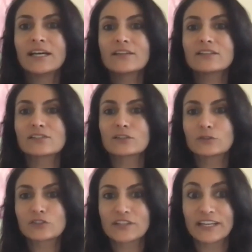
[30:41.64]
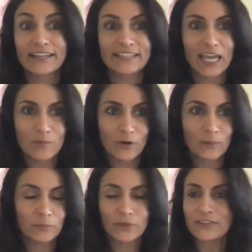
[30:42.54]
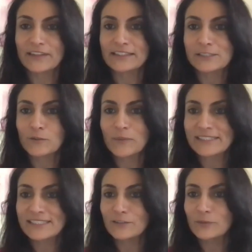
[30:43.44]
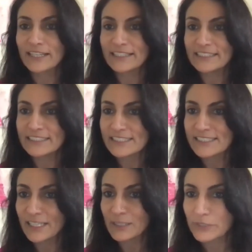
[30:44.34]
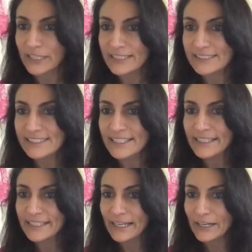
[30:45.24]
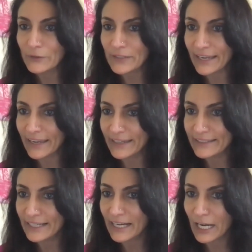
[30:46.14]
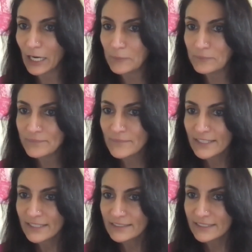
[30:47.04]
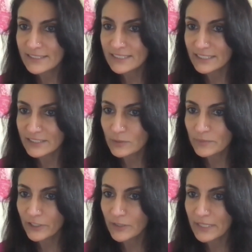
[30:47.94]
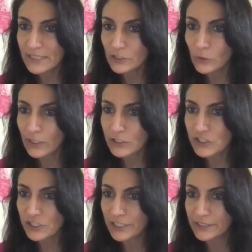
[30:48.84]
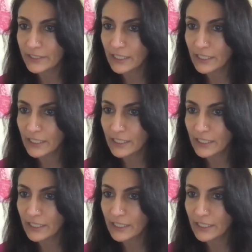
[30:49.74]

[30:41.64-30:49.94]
solution that I came up with, at least for myself, when I needed to take breaks. Okay, let's see. So Miriam has a question.